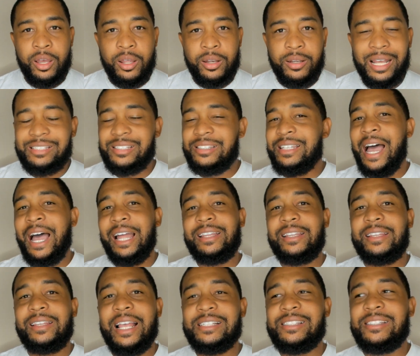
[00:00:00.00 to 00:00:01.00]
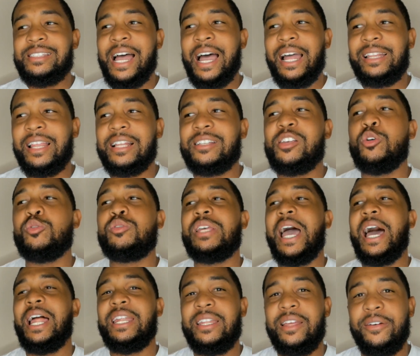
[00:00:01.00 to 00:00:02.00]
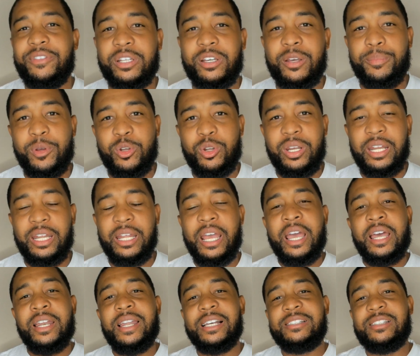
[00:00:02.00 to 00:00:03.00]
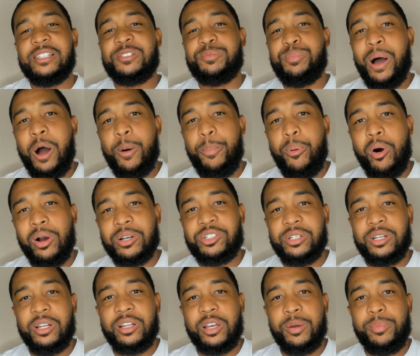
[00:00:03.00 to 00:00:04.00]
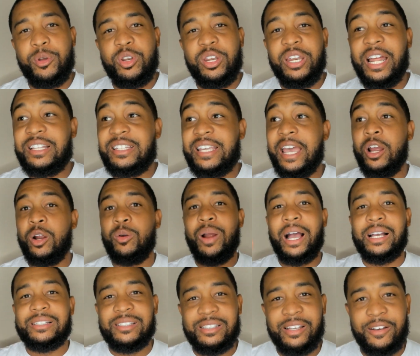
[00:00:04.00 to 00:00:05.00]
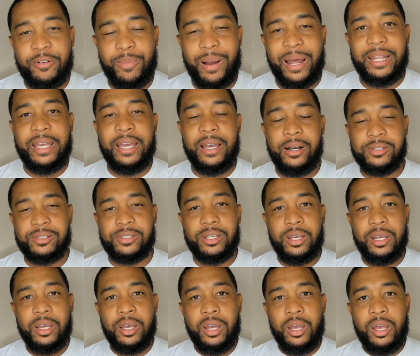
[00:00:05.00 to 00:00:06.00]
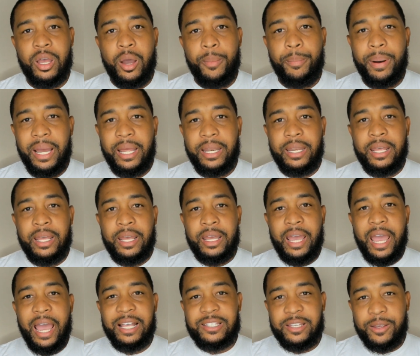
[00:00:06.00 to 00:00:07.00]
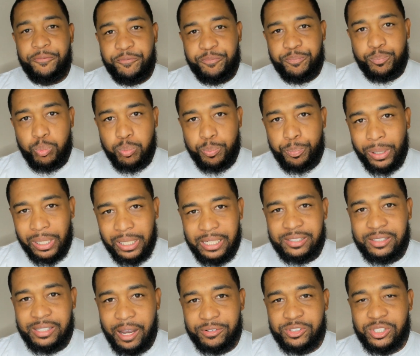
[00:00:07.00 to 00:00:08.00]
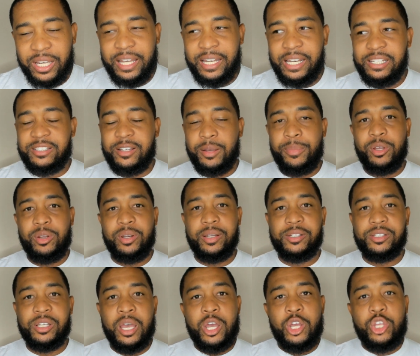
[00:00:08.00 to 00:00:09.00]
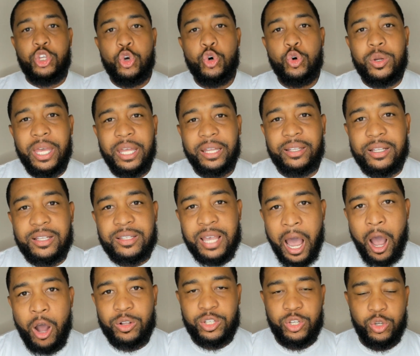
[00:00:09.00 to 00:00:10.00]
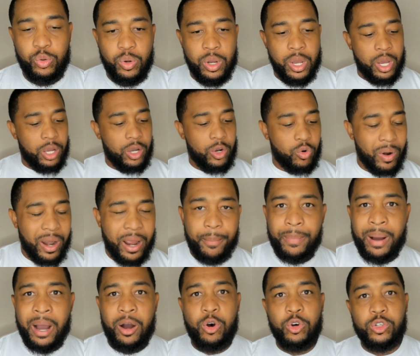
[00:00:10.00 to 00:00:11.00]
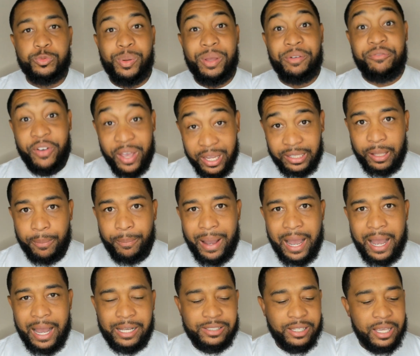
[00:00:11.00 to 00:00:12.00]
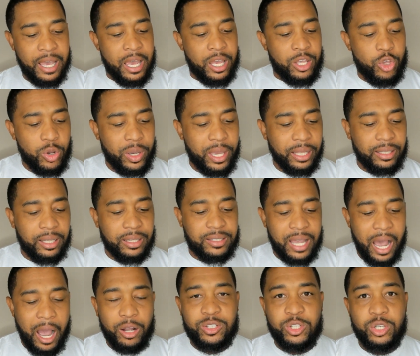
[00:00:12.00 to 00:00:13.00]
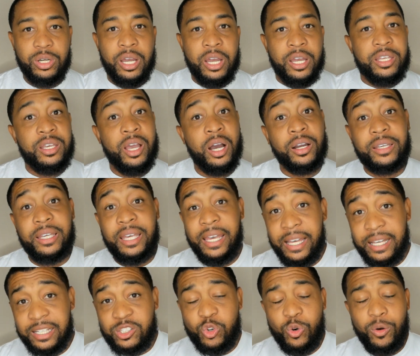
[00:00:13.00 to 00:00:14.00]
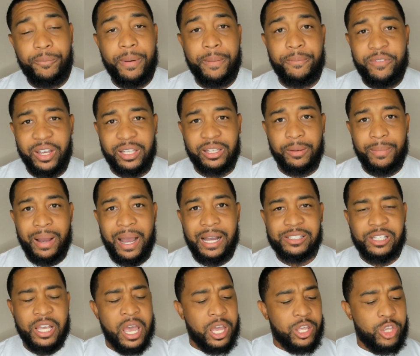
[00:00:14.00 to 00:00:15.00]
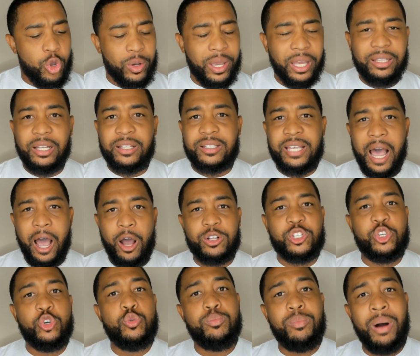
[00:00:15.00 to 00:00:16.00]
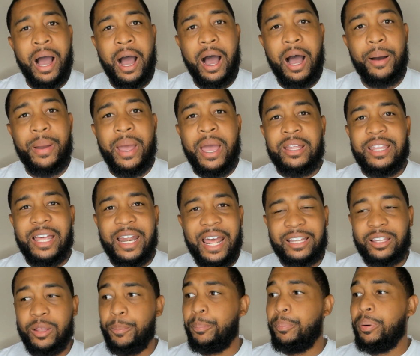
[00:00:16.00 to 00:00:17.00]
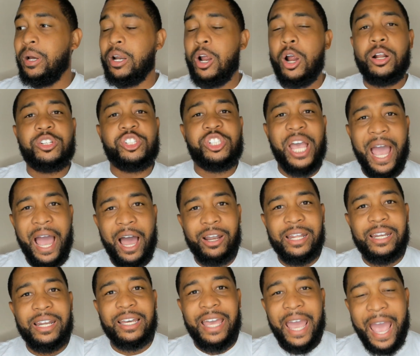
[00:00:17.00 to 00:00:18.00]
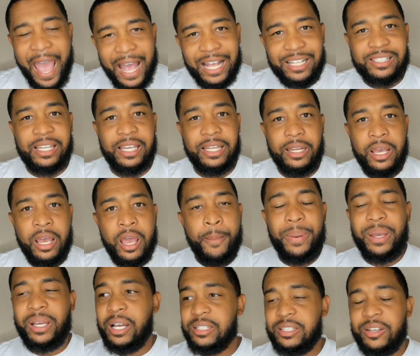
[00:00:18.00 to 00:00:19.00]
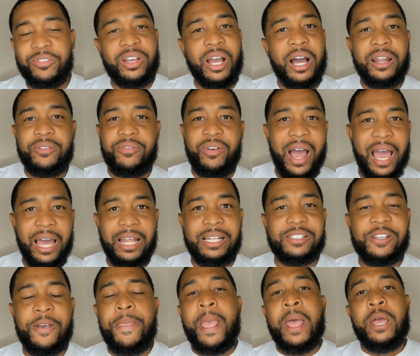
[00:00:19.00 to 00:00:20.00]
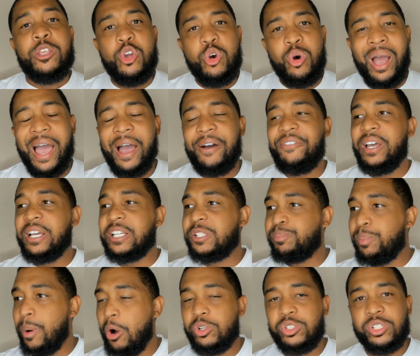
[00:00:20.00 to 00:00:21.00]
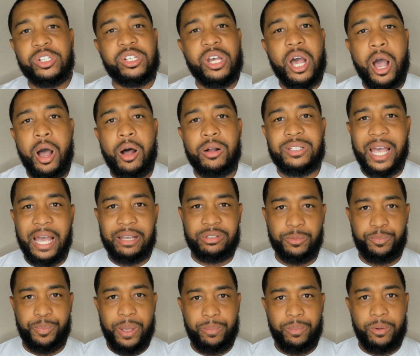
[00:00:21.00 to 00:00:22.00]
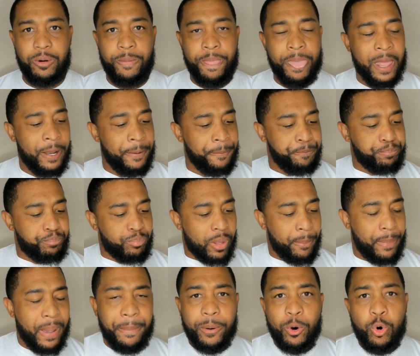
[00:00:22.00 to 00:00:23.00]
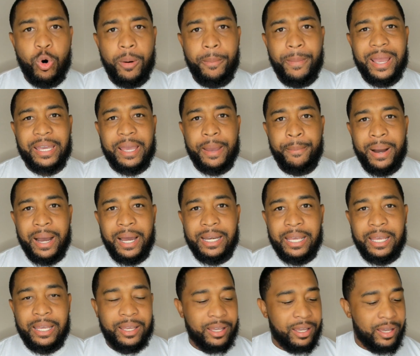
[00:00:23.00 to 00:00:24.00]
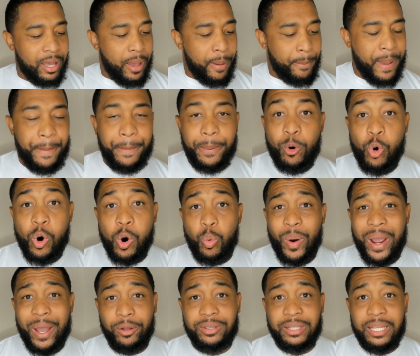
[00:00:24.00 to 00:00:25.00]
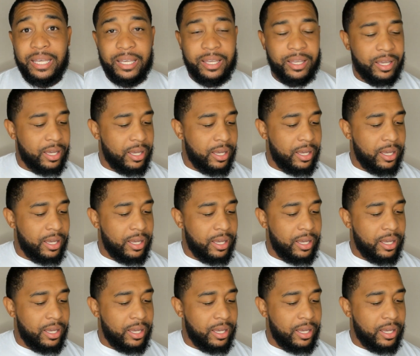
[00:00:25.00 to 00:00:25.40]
That's not the totality of the community. That's a small portion of the community that terrorizes everybody else. But as a police officer in these communities, you get to talk to grandma who's been victimized. You get to talk to young kids who have been victimized. You get to talk to mom that had to put her child in a casket because of gun violence. You have exposure to all types of people. People who are making money. People who are wealthy.